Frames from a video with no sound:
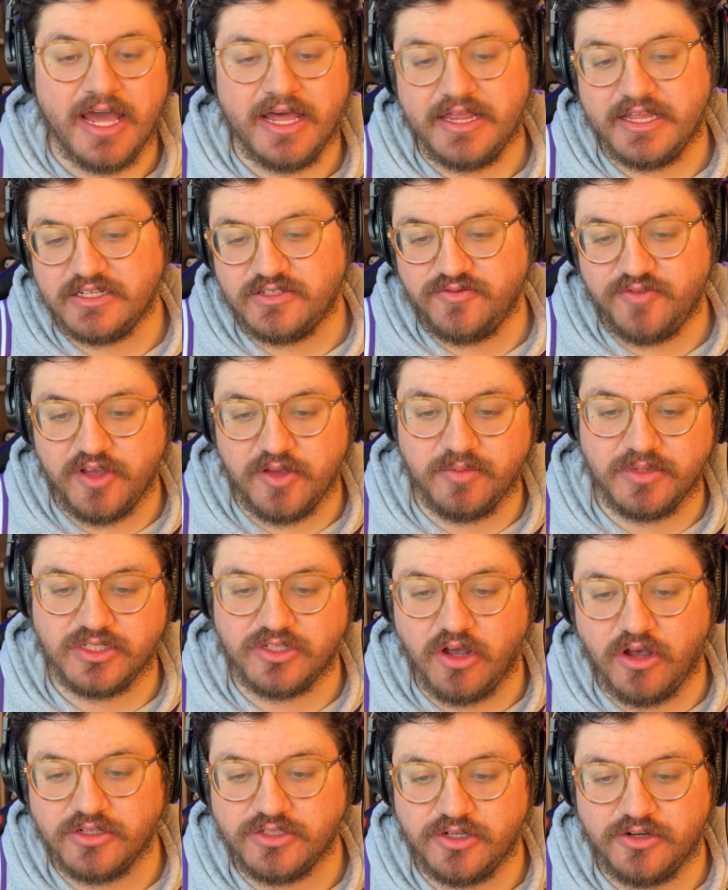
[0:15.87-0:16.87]
This film is
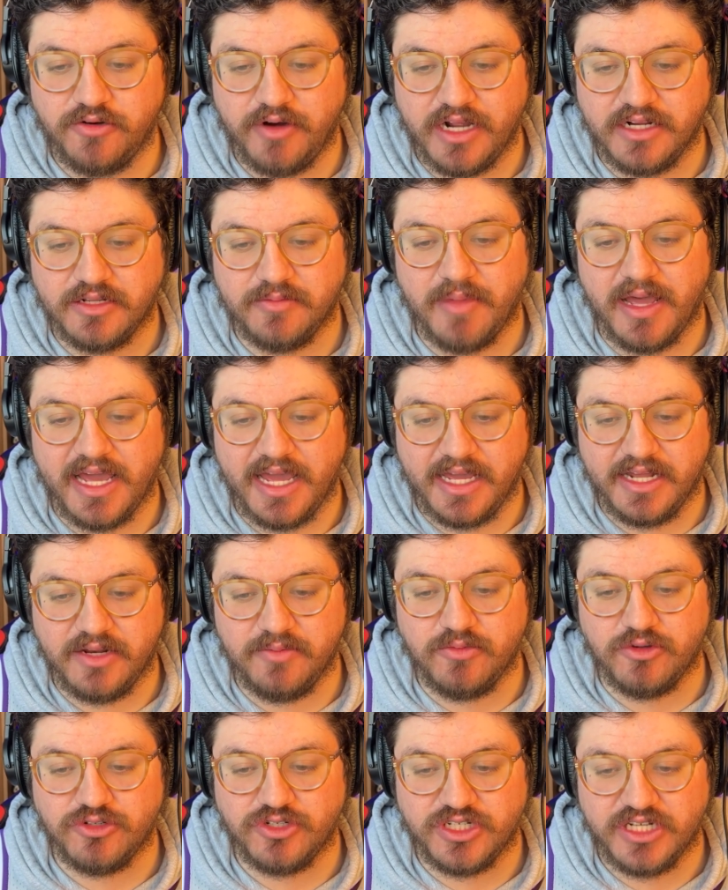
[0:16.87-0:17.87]
also directed by Andy
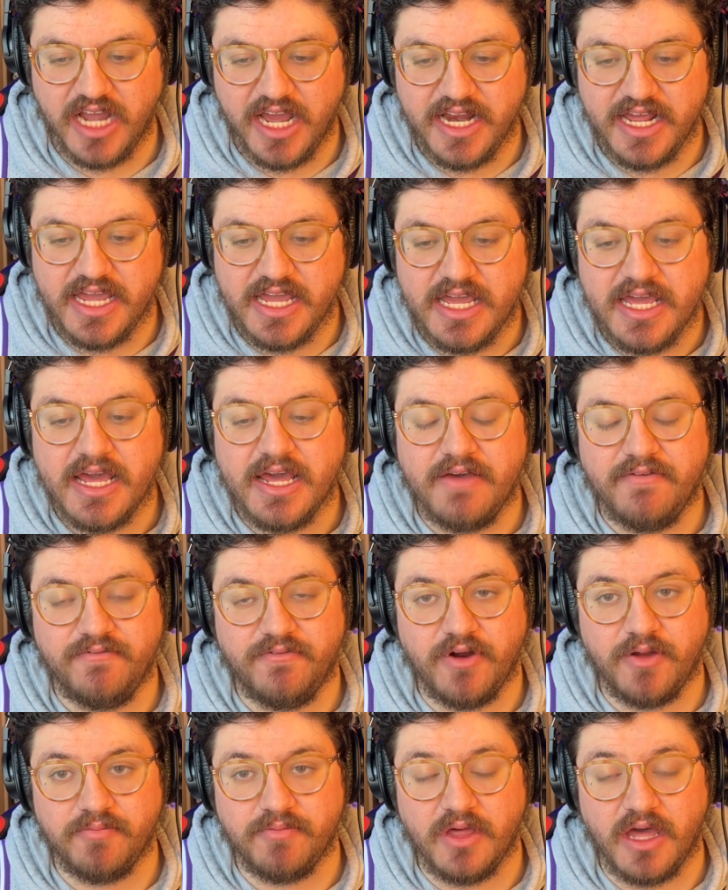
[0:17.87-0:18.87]
Muschietti
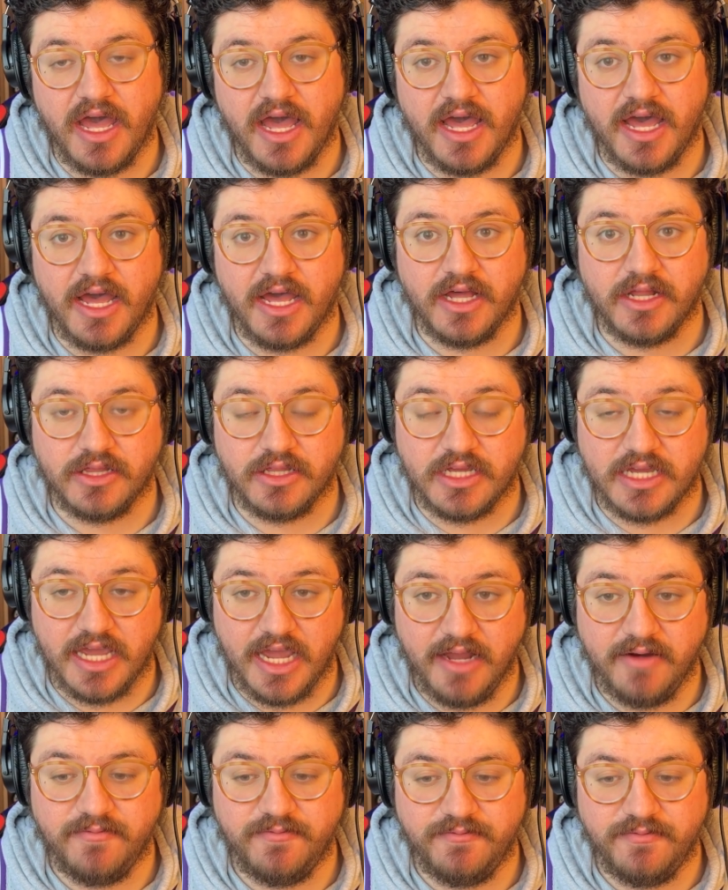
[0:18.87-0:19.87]
from the
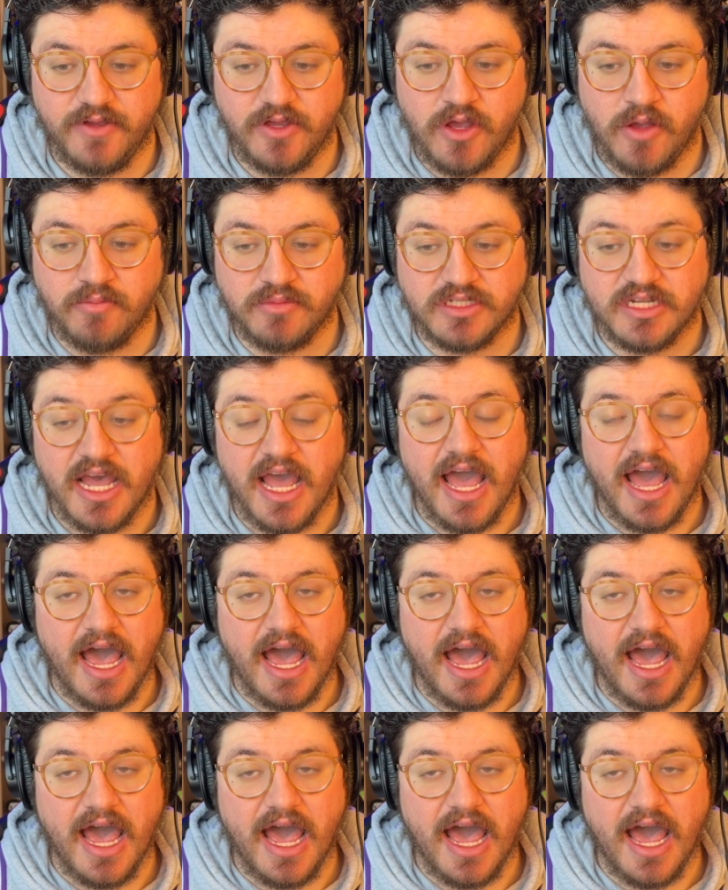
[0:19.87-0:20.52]
It films.